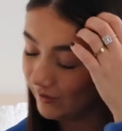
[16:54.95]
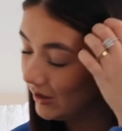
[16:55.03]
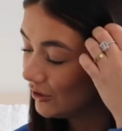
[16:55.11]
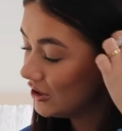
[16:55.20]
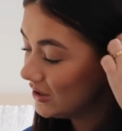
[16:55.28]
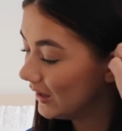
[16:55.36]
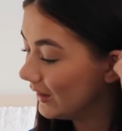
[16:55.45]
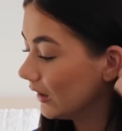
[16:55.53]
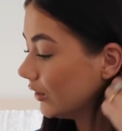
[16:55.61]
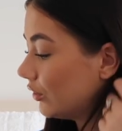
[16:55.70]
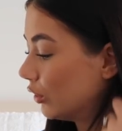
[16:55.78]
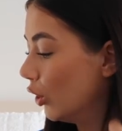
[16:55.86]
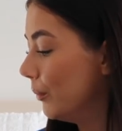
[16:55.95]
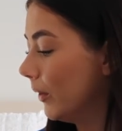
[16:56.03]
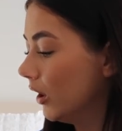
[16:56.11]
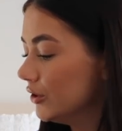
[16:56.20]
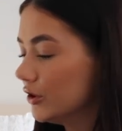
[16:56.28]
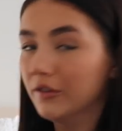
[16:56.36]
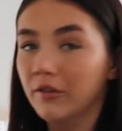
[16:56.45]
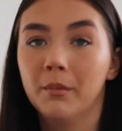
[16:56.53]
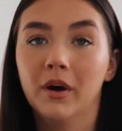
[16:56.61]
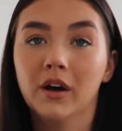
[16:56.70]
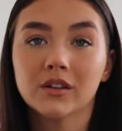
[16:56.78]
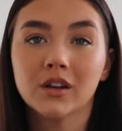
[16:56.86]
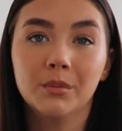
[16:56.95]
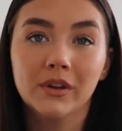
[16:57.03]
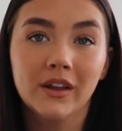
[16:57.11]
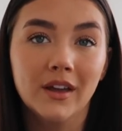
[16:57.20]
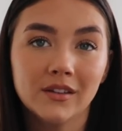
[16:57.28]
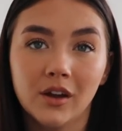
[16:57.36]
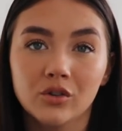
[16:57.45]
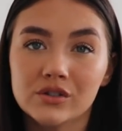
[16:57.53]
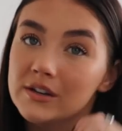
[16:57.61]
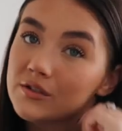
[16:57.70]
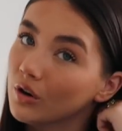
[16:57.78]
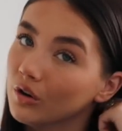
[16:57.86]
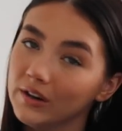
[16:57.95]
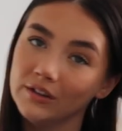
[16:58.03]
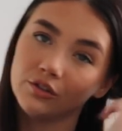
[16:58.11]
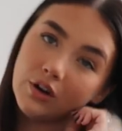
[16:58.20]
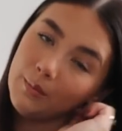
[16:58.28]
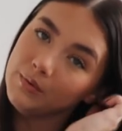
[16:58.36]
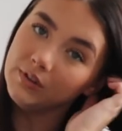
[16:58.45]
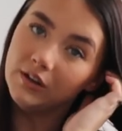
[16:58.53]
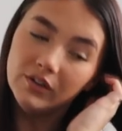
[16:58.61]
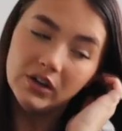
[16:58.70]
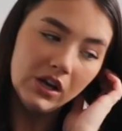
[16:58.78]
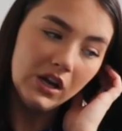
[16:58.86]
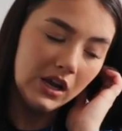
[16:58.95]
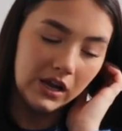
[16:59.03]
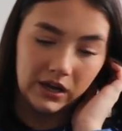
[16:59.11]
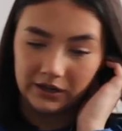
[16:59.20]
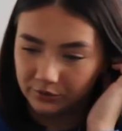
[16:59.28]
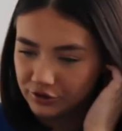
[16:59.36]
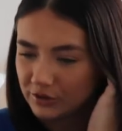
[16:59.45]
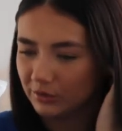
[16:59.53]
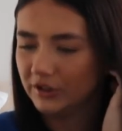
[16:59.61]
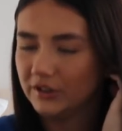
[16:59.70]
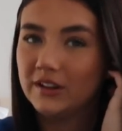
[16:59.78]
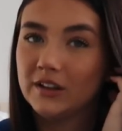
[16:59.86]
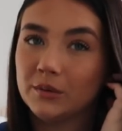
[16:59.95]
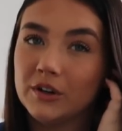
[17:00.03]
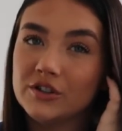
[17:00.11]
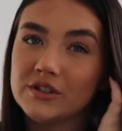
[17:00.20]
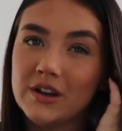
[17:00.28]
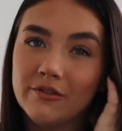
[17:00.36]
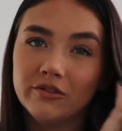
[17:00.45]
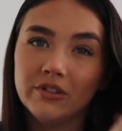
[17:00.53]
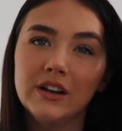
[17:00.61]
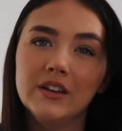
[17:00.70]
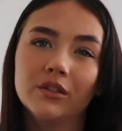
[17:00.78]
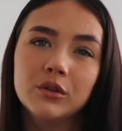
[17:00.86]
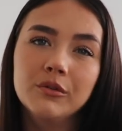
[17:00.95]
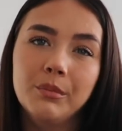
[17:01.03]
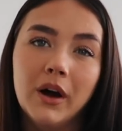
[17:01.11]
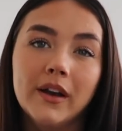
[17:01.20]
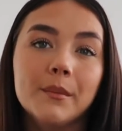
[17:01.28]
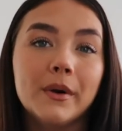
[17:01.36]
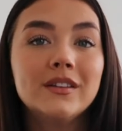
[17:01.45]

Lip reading: I've literally seen that so much over the past couple of years, like on TikTok and Instagram and stuff. And it was just one of those things where I just never really thought of buying it